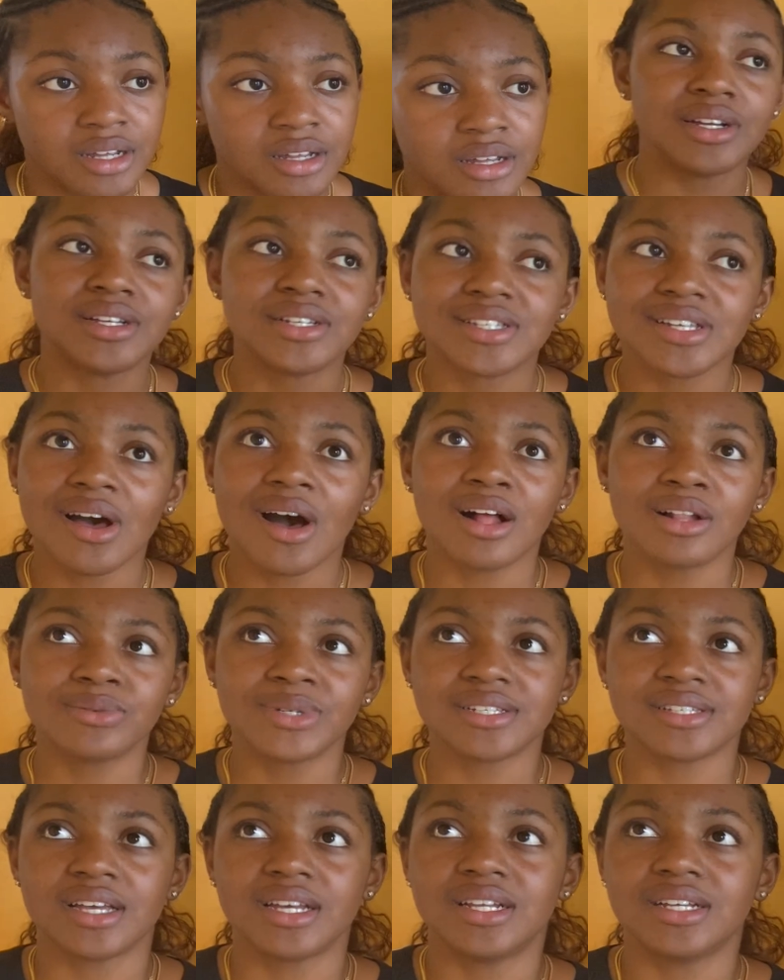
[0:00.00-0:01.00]
So all we're
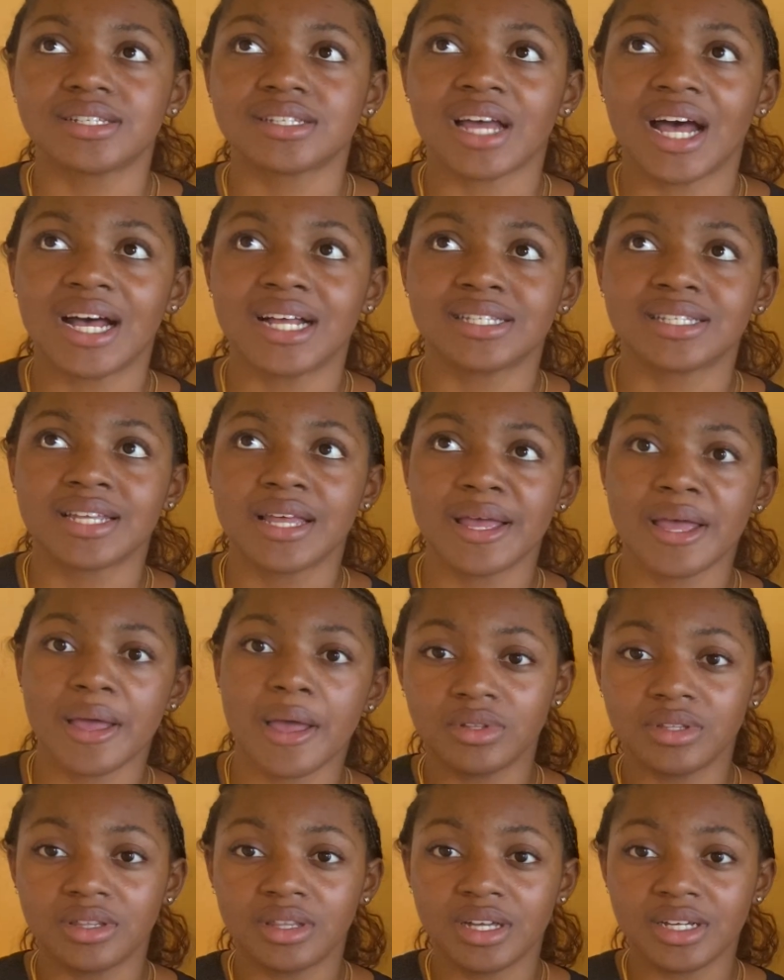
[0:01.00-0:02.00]
saying is that
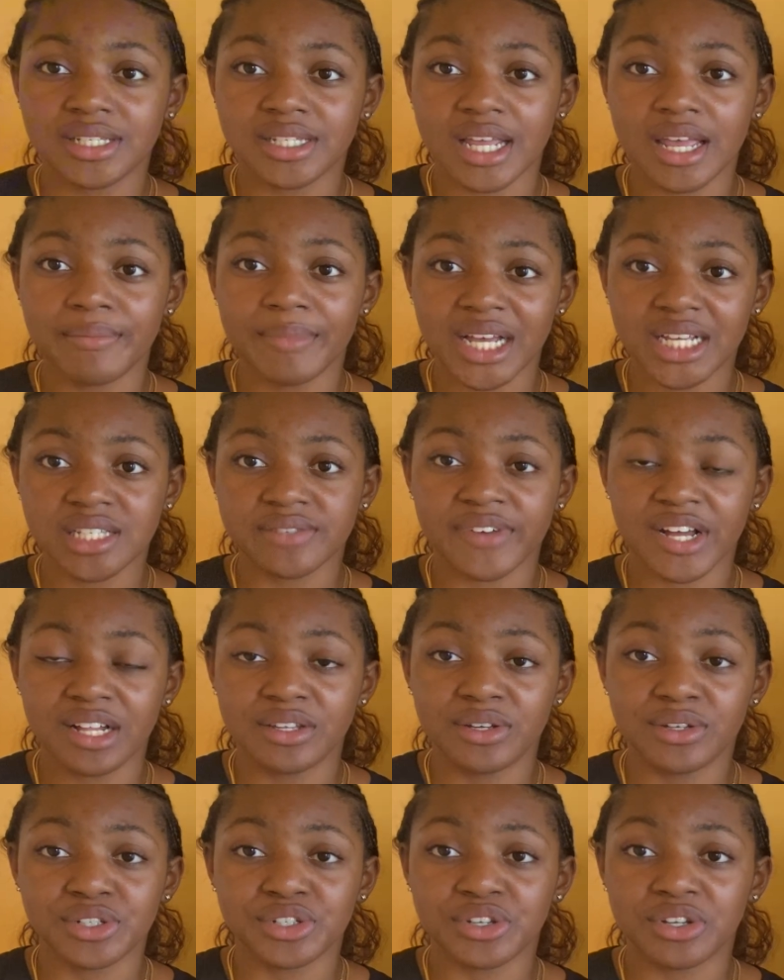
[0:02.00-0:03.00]
the same x
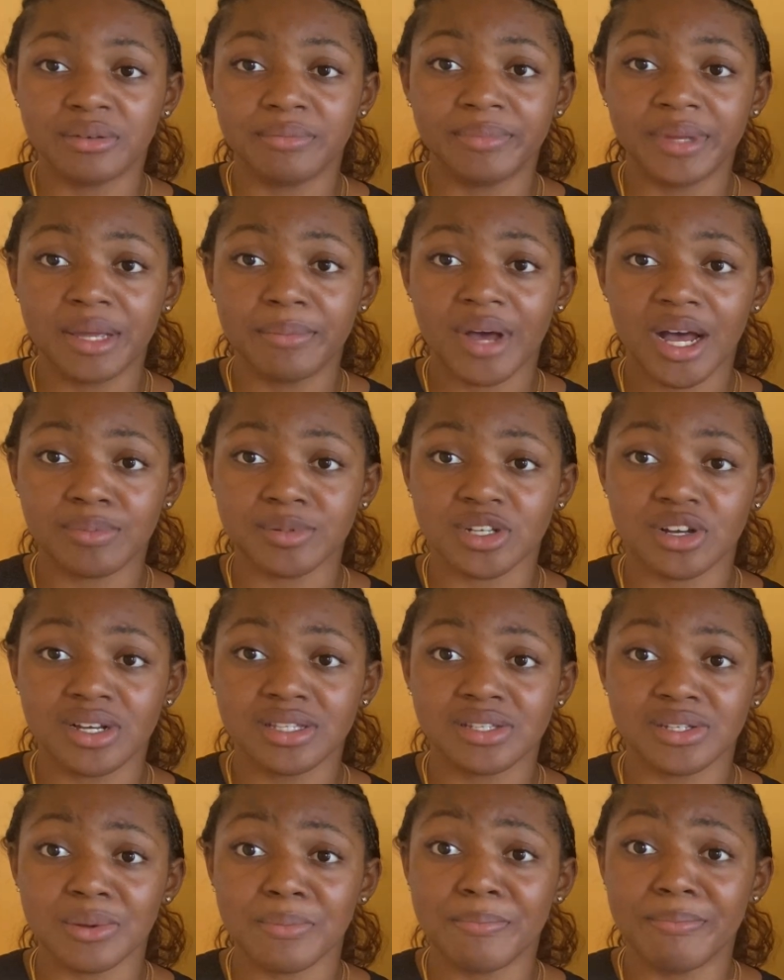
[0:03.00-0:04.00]
value shouldn't be mapped
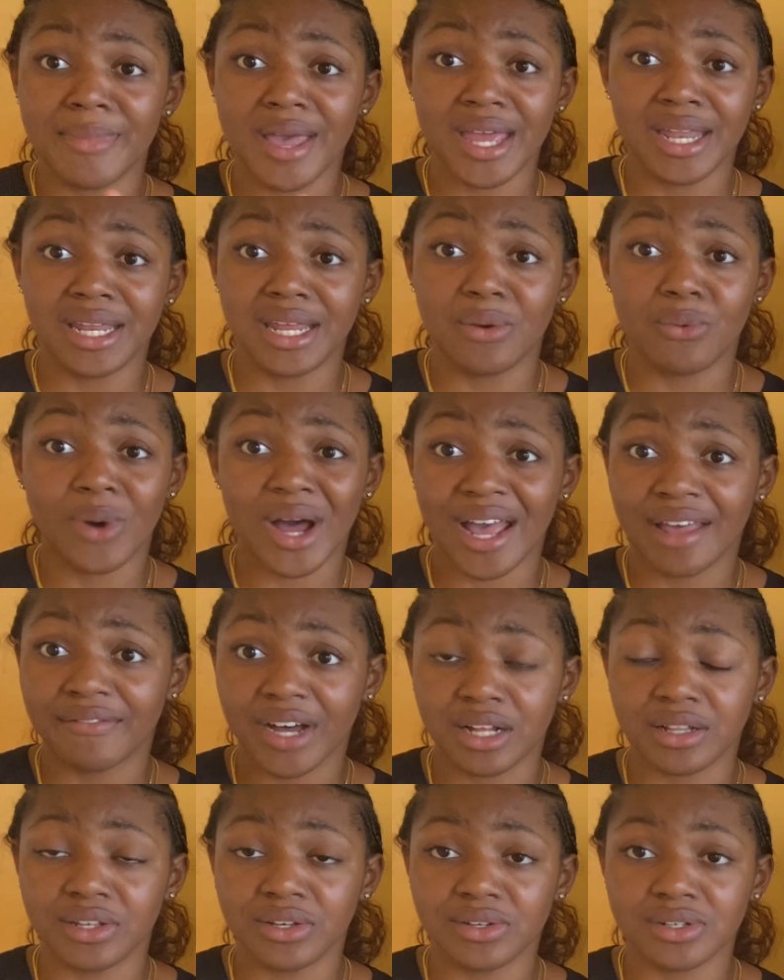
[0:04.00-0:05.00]
onto many y
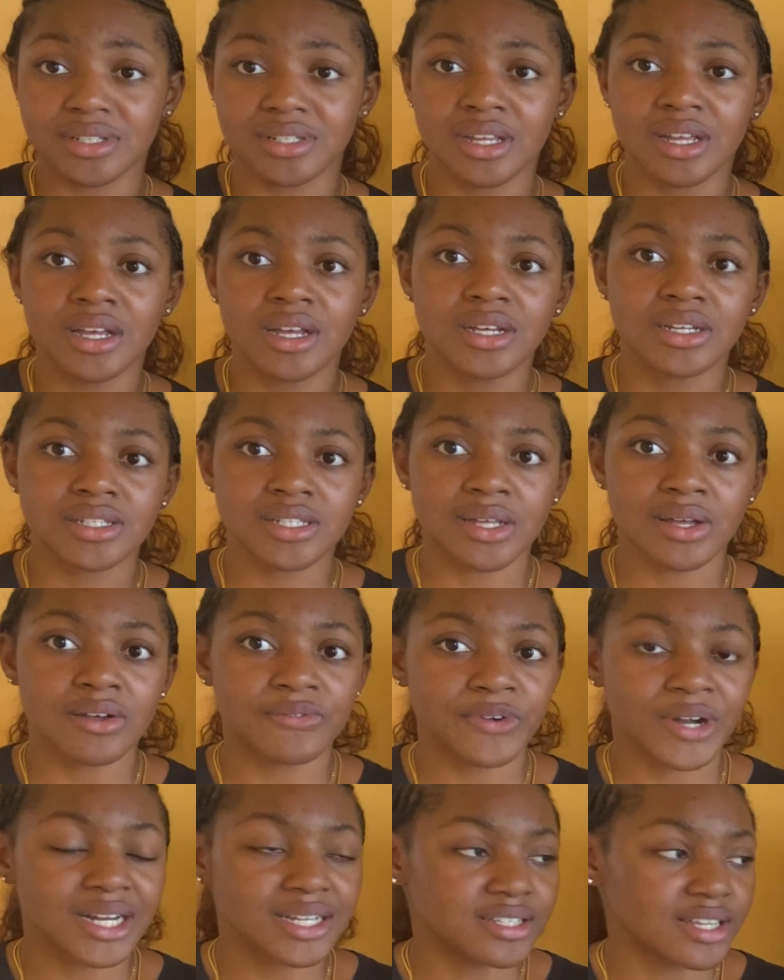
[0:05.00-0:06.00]
values. So
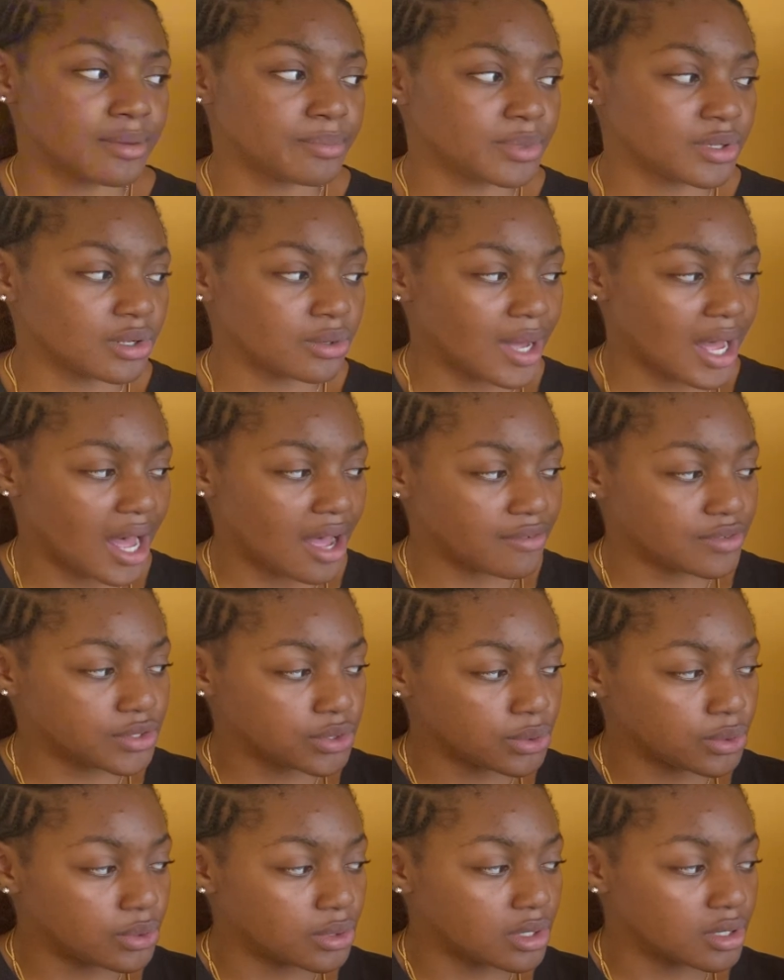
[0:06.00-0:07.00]
for example, we have
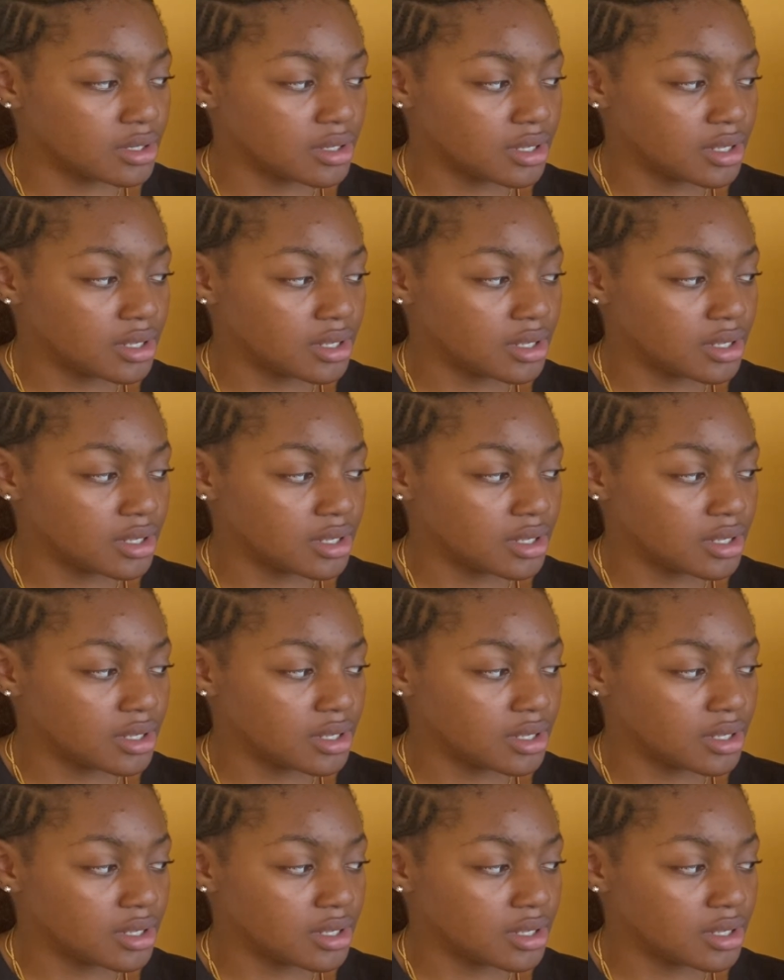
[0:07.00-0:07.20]
2